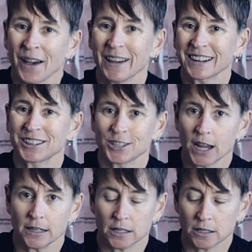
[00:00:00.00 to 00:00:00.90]

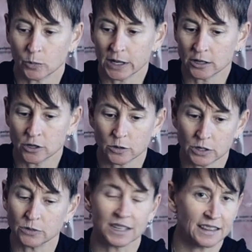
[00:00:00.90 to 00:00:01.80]
exercises that we can do
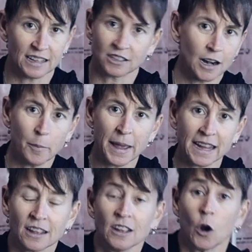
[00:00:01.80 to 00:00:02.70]
using this, and I'll
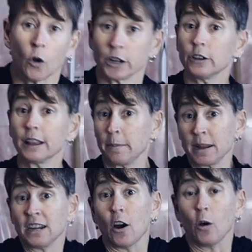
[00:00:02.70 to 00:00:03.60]
make, or you let
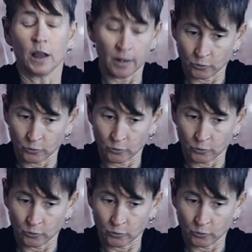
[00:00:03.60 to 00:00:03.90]
me know.